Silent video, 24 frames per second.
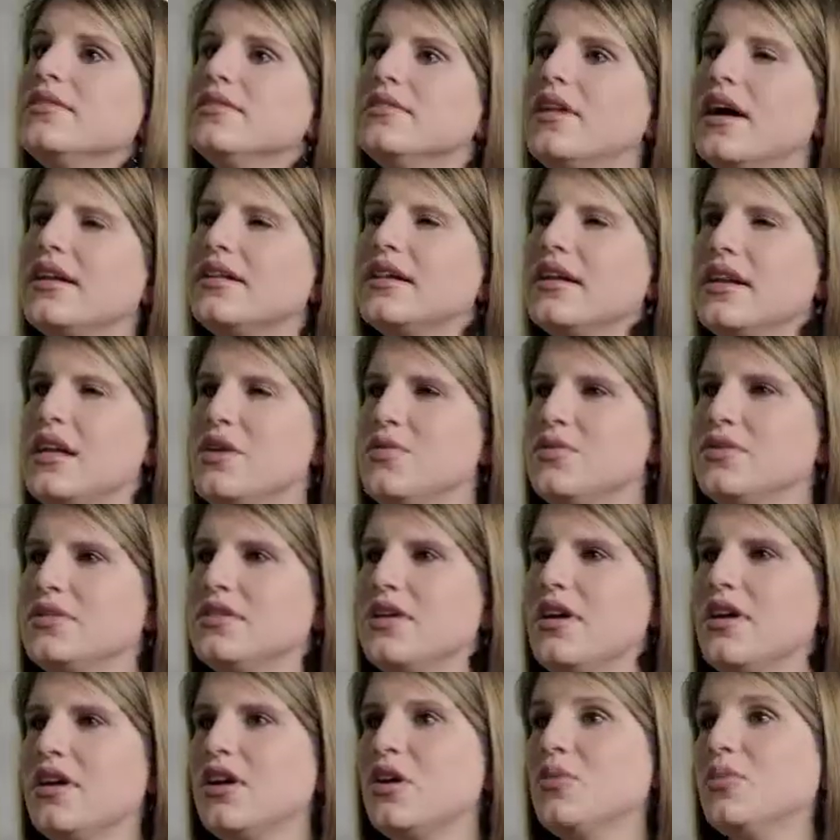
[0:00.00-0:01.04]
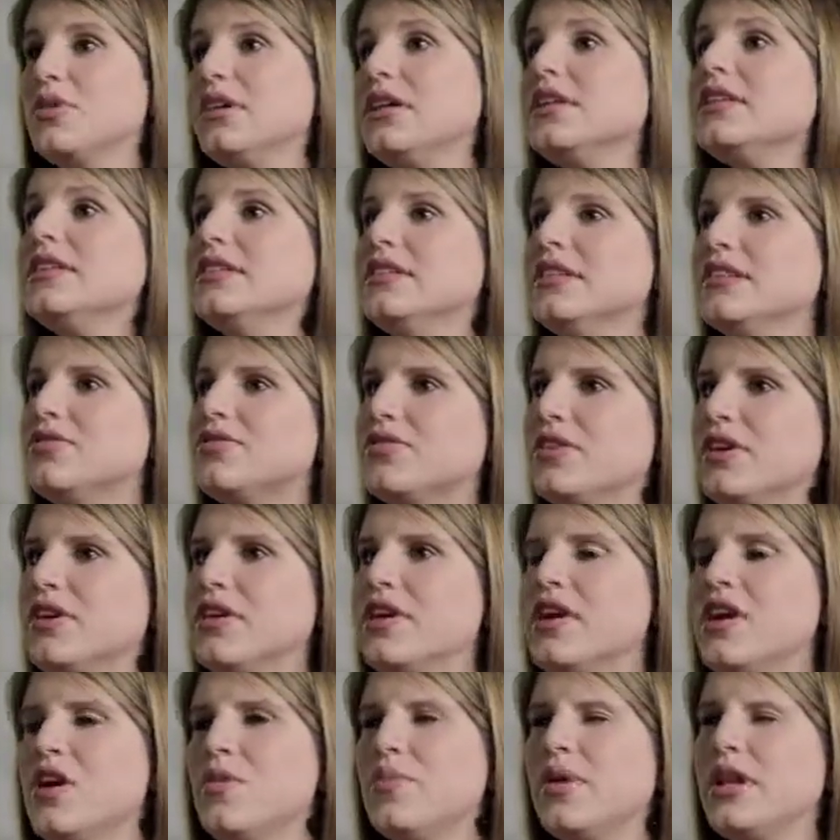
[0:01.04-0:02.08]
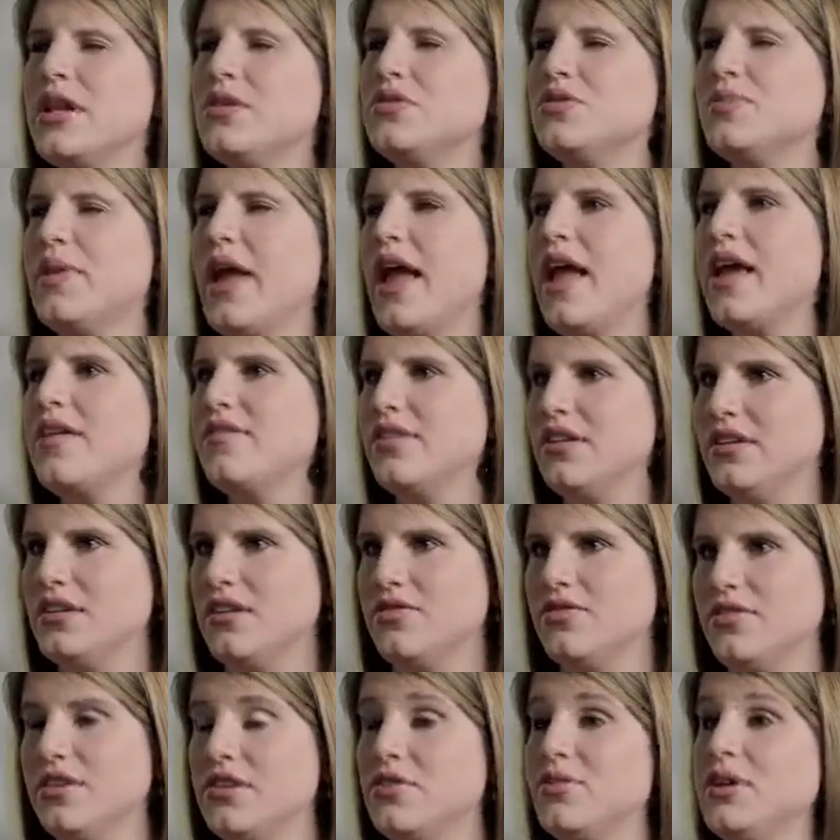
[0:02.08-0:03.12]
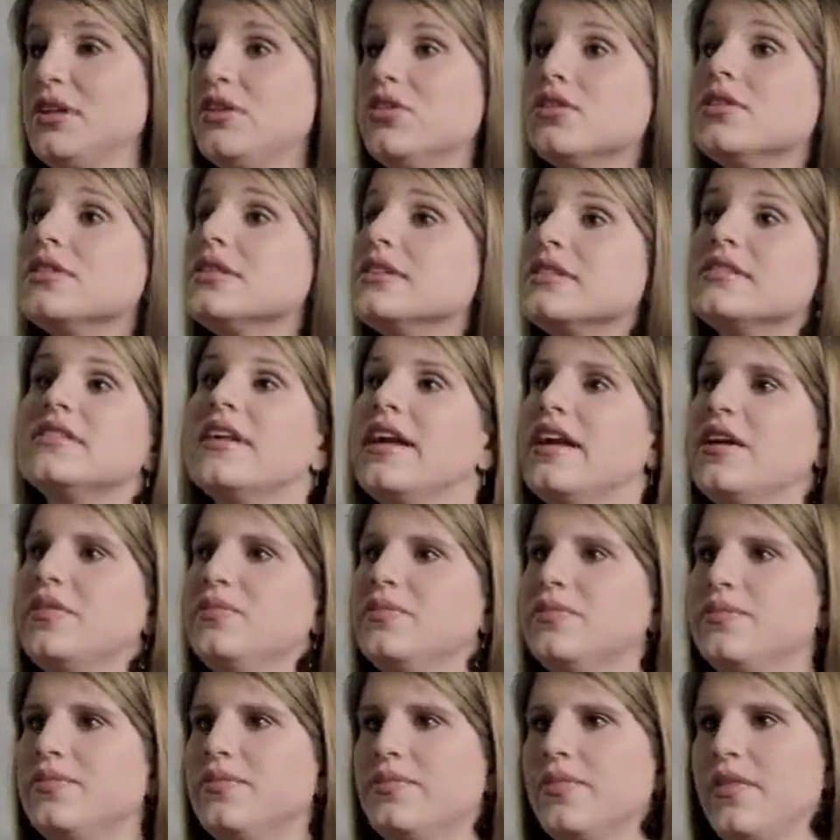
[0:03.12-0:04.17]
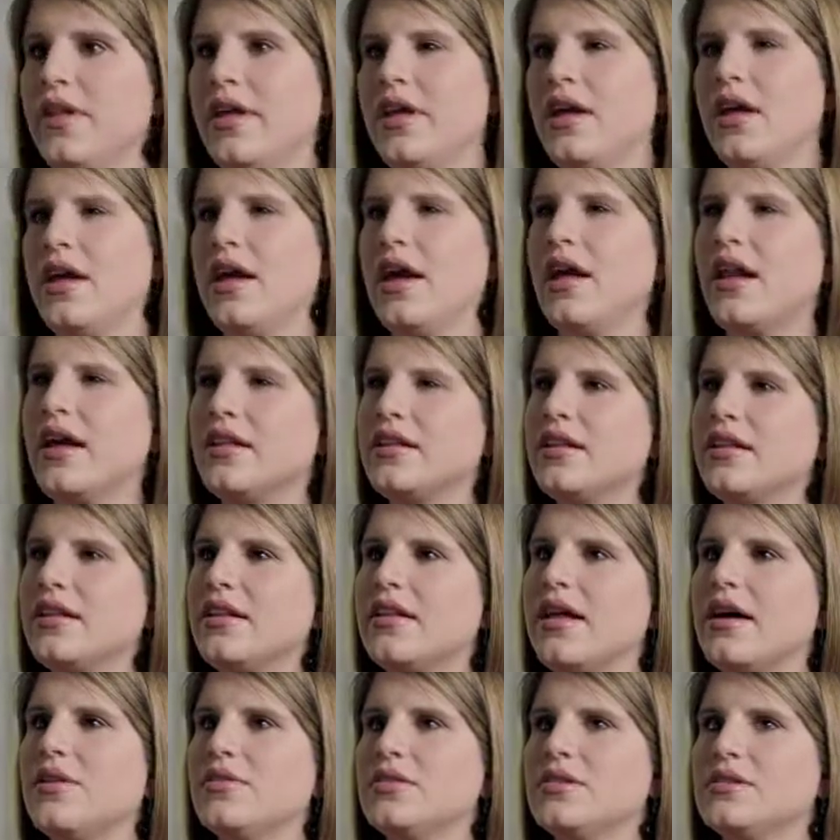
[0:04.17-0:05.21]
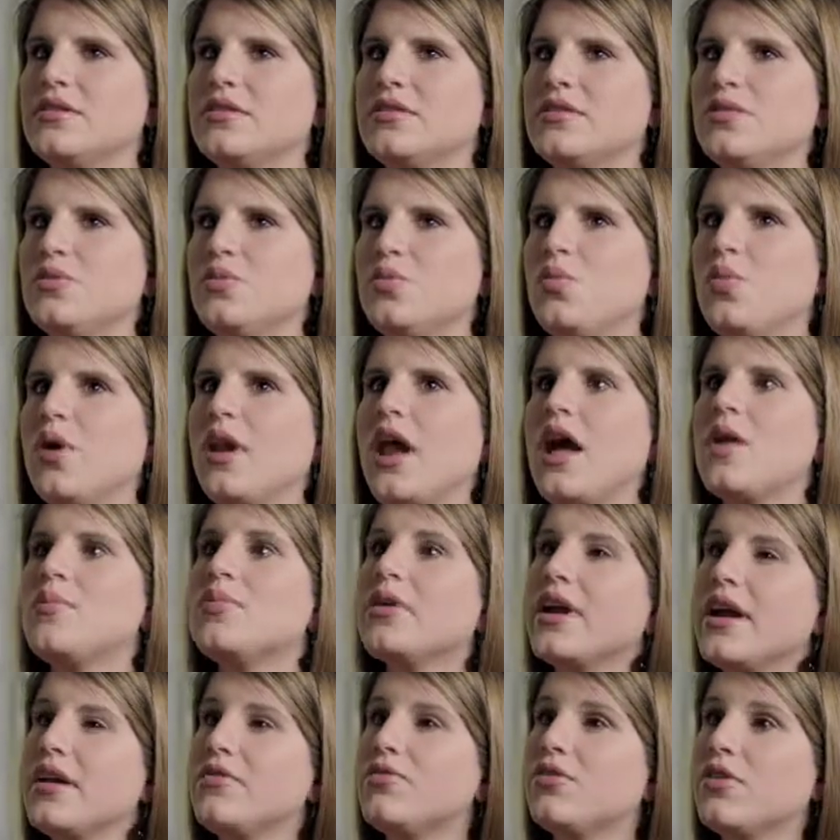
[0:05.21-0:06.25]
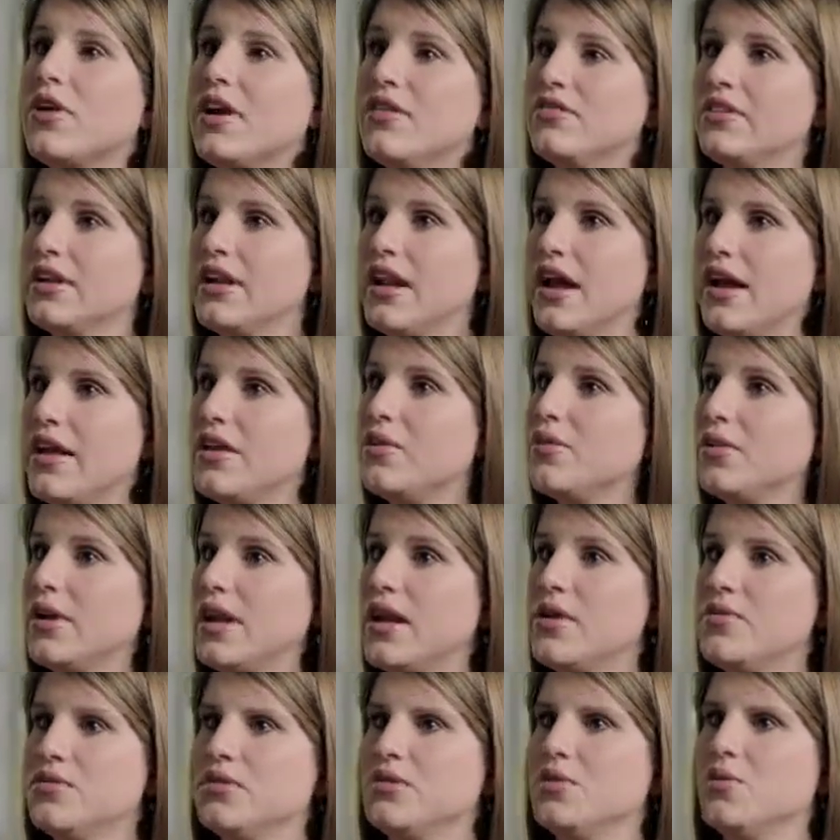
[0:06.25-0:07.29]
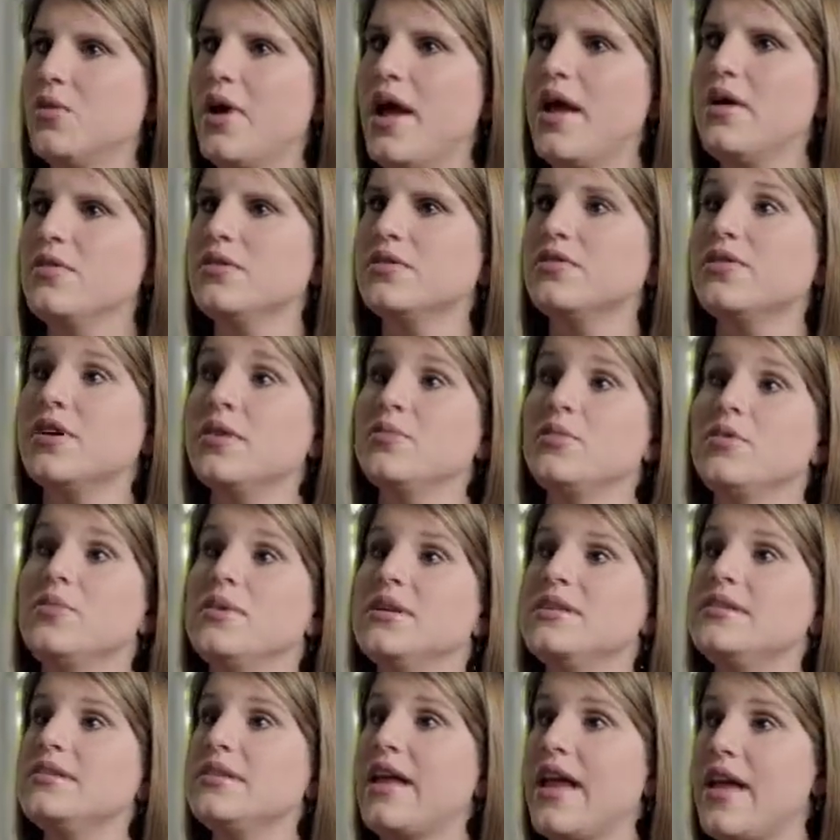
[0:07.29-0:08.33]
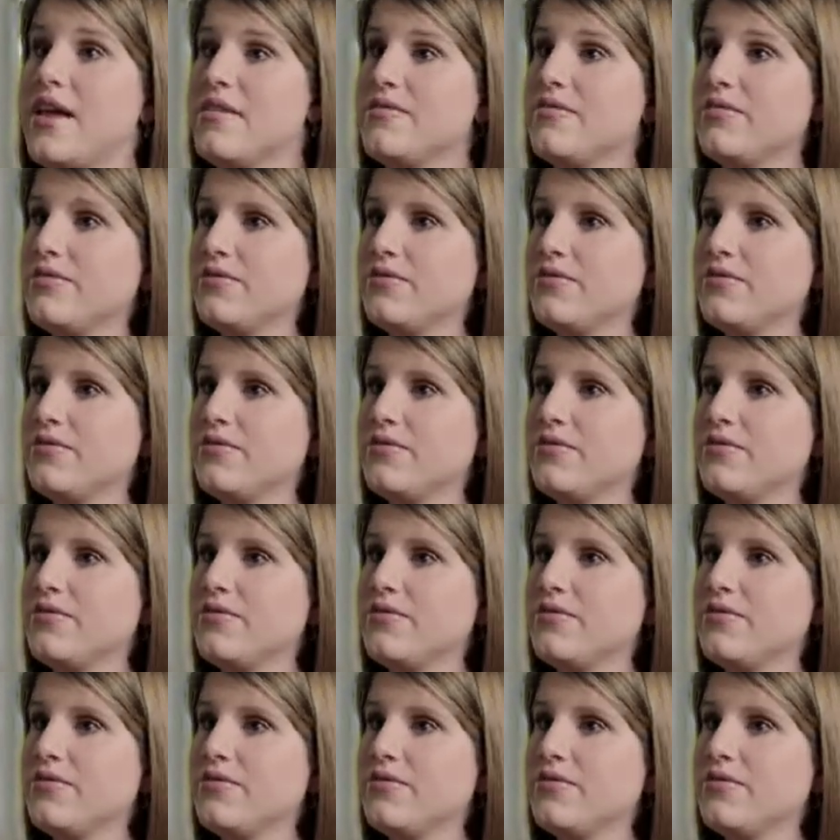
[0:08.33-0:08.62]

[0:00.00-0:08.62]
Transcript: Not that he was completely different, but he was behaving different. So he looked the same. And I think that was what I prayed for every night when he was away, was for him to be safe.